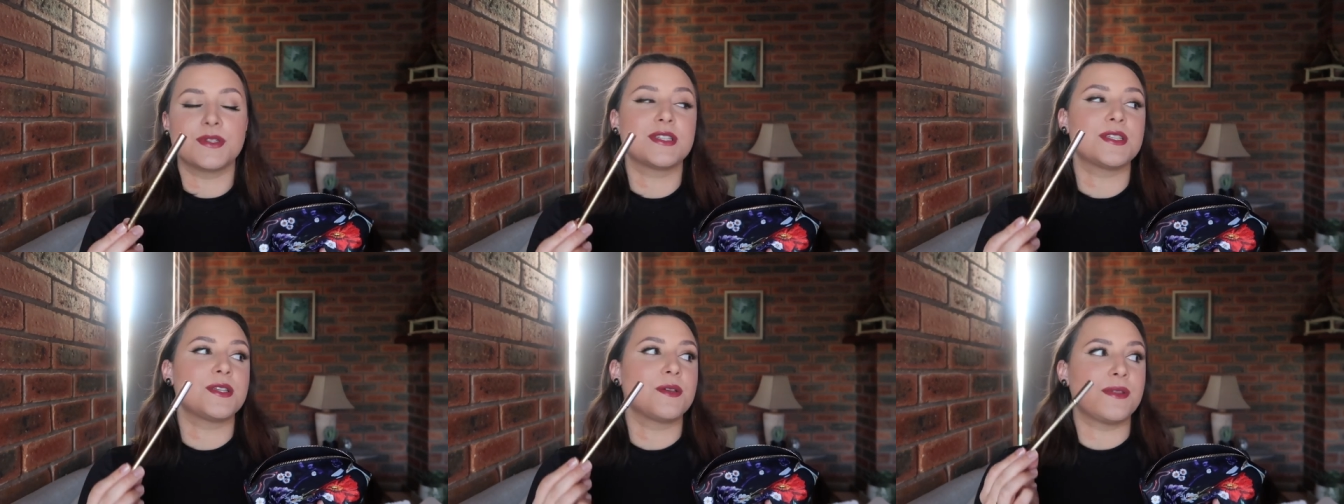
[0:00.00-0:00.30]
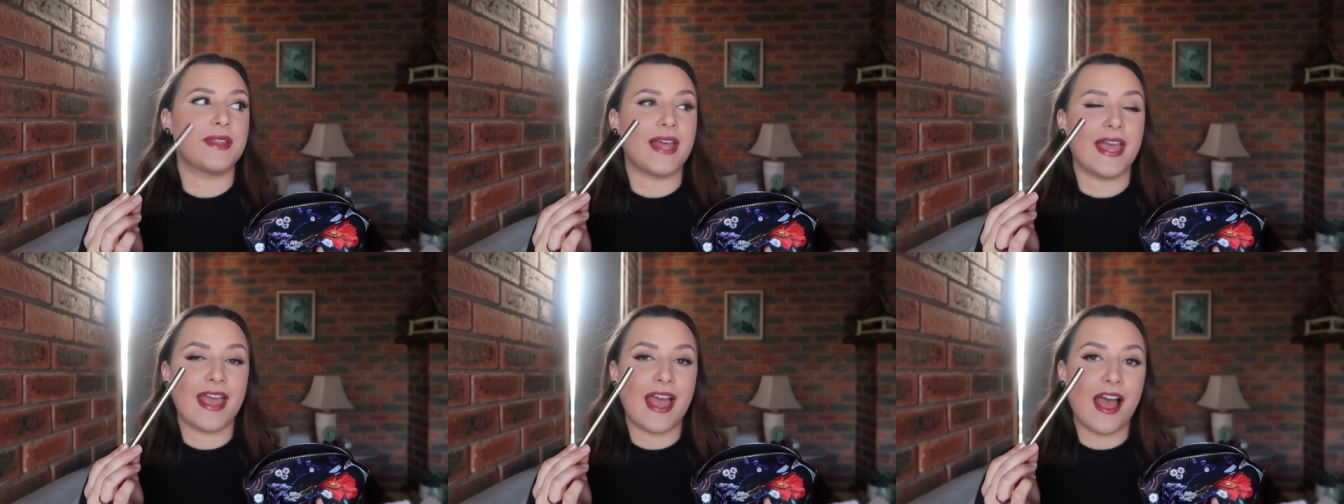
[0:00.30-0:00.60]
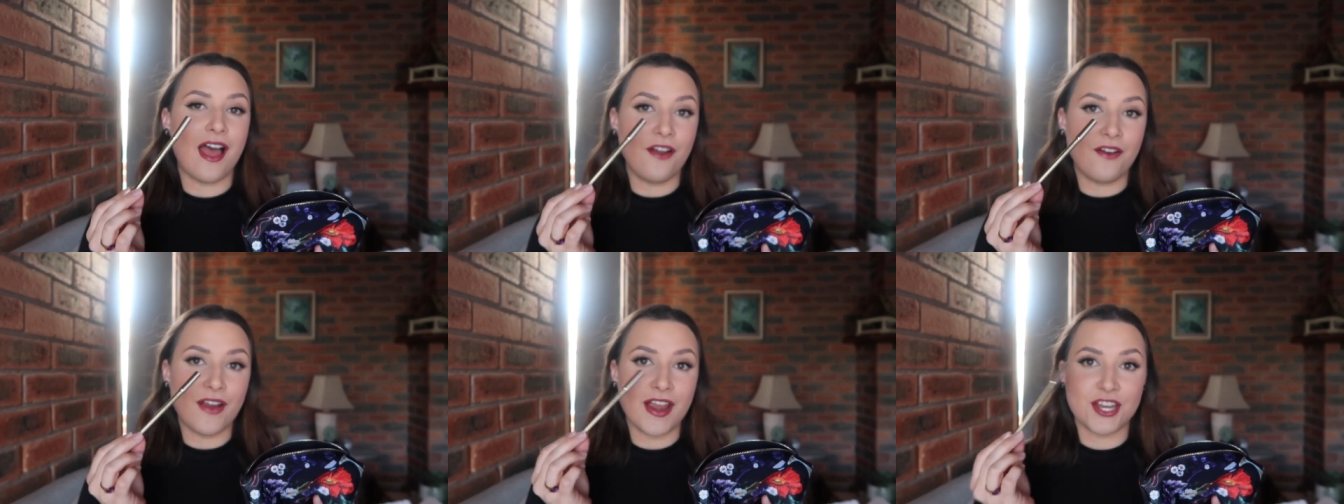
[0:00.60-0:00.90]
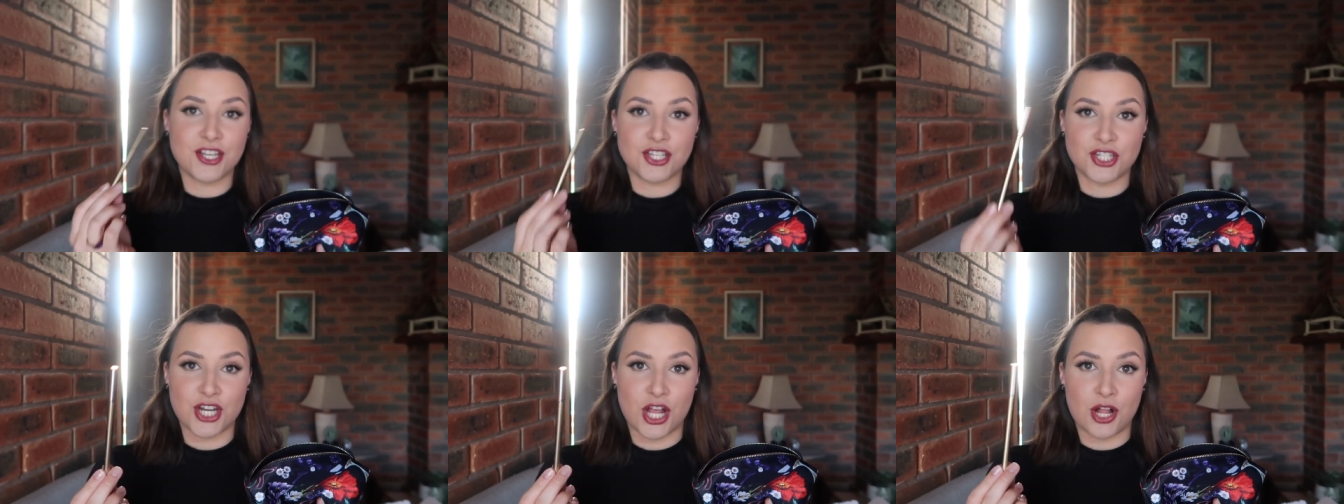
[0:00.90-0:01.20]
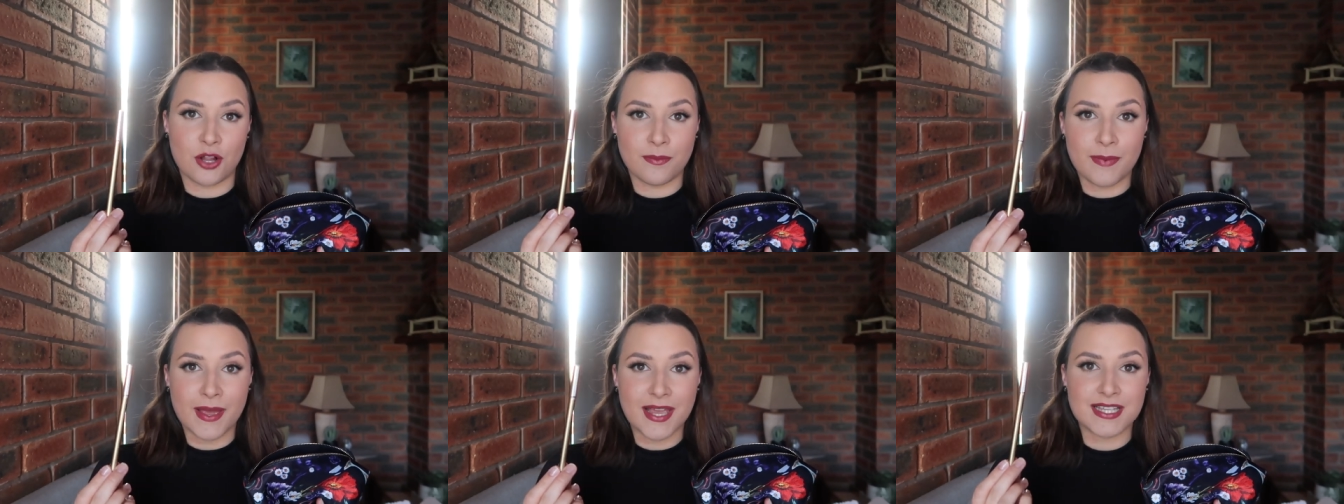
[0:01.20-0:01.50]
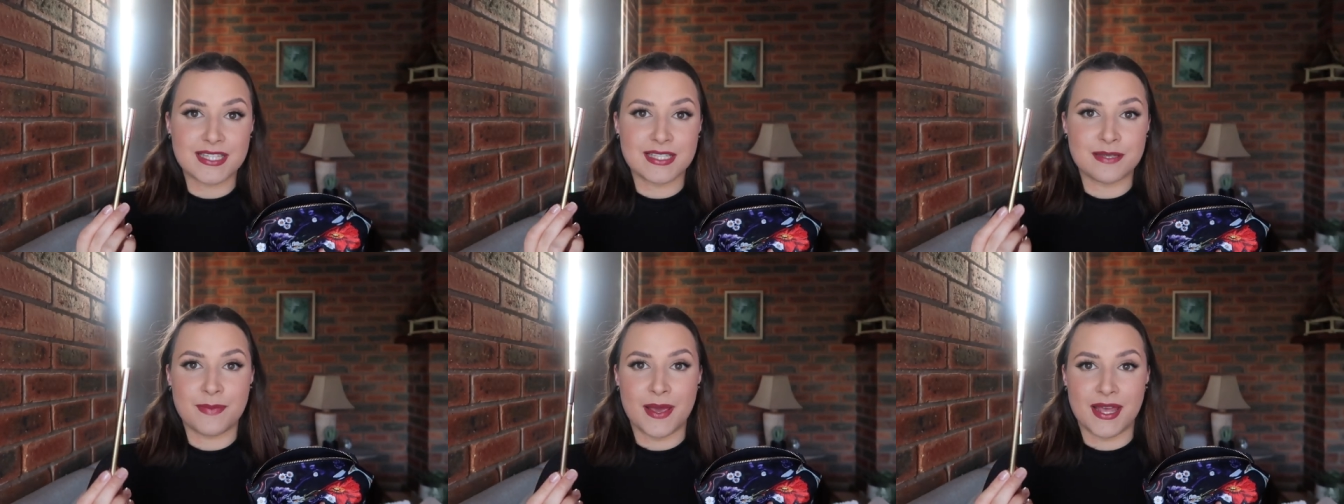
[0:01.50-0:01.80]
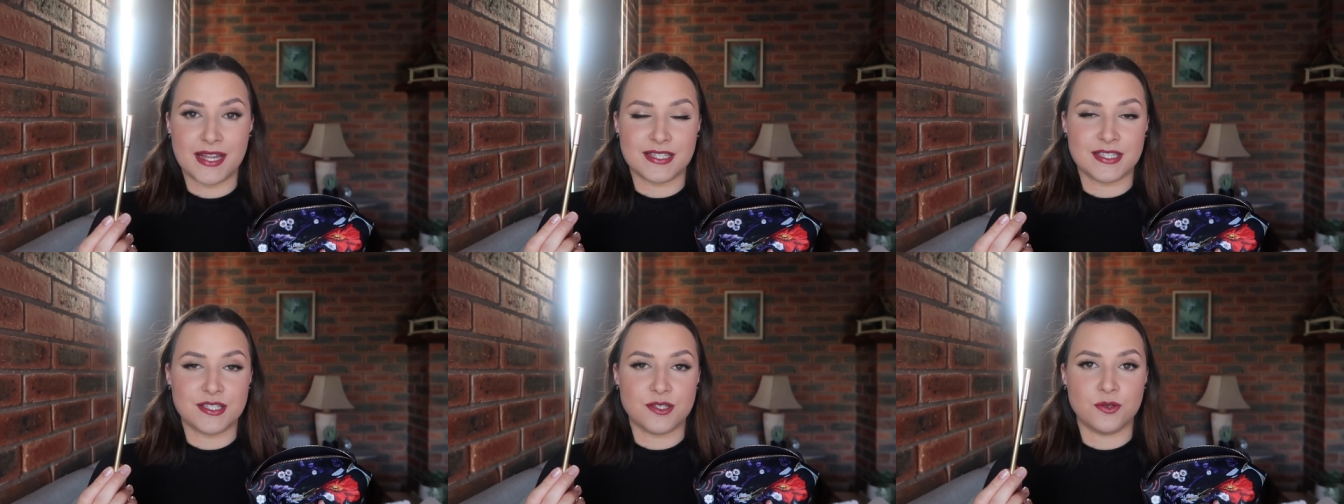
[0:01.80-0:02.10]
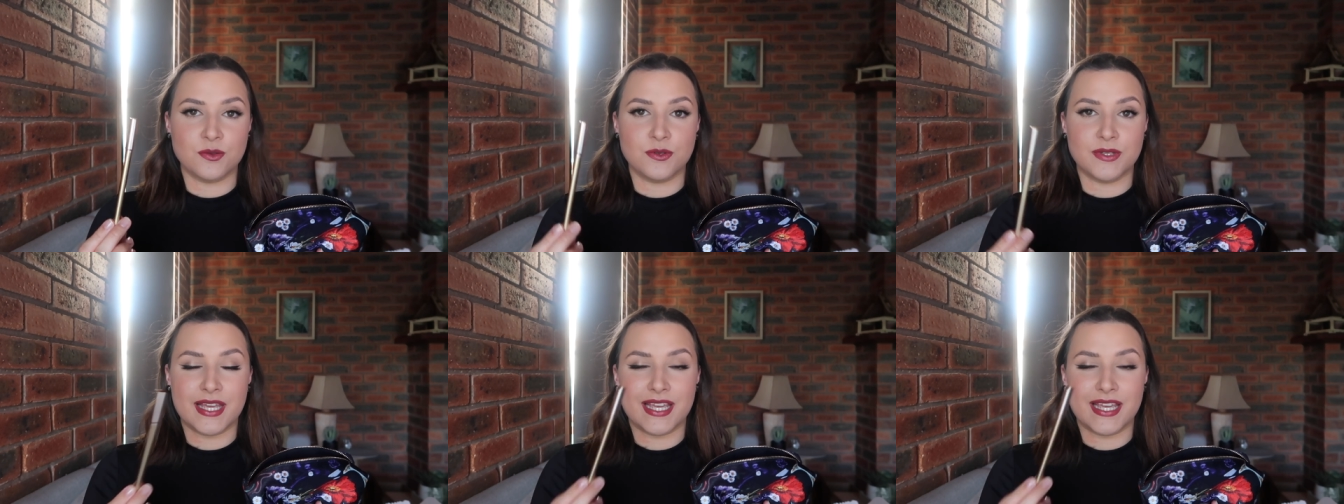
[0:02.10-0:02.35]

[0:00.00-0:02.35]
So they are a gel-based pencil